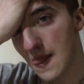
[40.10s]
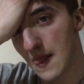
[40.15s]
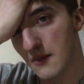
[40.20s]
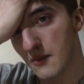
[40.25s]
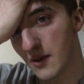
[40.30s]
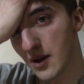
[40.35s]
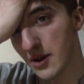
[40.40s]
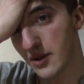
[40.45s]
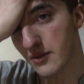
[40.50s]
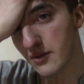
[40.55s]

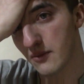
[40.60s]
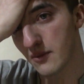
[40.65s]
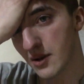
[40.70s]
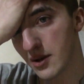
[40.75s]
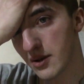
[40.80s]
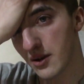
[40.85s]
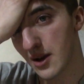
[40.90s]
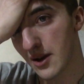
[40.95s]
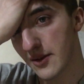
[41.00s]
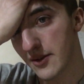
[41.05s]
what I do want
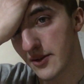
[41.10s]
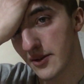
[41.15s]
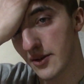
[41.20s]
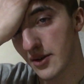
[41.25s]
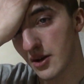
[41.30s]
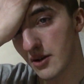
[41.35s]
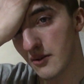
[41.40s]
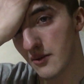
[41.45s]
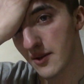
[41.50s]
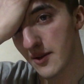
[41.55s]
you guys to
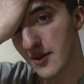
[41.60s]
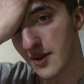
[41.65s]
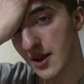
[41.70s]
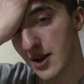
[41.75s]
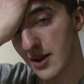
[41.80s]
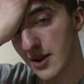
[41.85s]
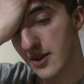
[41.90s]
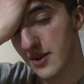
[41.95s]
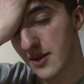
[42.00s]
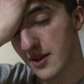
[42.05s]
know is
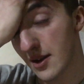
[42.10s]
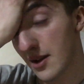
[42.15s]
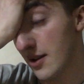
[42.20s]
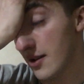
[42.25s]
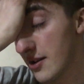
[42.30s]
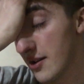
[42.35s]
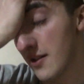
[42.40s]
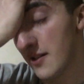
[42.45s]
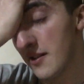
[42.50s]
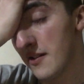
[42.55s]
that,
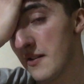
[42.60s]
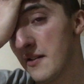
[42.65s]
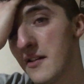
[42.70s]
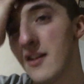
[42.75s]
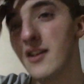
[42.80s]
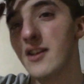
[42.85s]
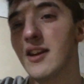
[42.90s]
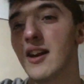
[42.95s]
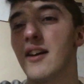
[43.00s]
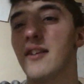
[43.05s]

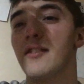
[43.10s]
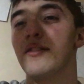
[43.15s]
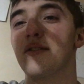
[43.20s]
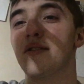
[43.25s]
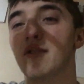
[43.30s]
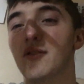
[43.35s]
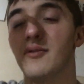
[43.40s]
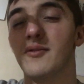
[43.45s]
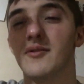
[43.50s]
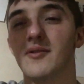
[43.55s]

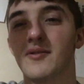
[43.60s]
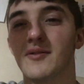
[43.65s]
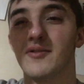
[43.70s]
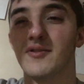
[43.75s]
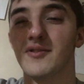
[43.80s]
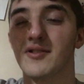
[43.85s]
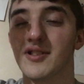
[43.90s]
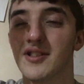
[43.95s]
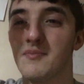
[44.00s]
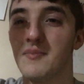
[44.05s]
to
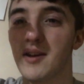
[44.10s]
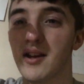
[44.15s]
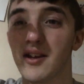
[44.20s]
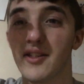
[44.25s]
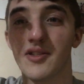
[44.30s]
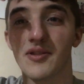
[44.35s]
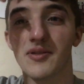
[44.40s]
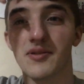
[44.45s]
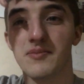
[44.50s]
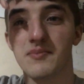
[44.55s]
make
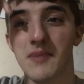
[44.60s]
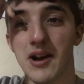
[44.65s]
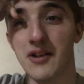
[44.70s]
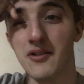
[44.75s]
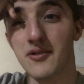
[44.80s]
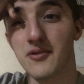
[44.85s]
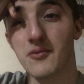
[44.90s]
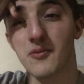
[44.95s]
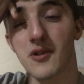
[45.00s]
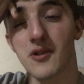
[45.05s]

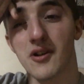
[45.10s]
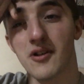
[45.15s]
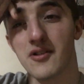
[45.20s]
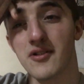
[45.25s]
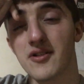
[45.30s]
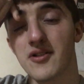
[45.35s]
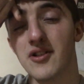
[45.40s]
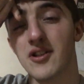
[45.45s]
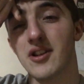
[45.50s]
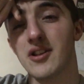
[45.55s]
matters
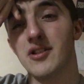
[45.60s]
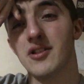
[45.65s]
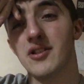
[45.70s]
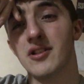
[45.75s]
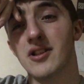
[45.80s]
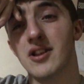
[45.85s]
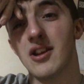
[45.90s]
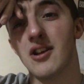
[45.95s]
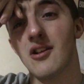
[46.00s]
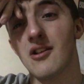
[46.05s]
worse than
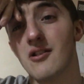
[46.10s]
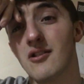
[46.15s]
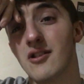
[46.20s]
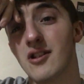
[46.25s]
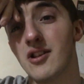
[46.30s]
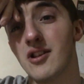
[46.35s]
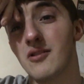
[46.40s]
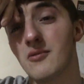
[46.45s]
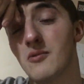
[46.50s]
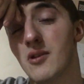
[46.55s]
they
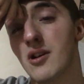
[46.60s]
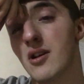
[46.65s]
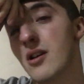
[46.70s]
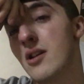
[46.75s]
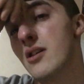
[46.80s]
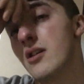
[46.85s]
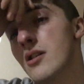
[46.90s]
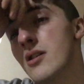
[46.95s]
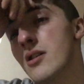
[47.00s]
already were,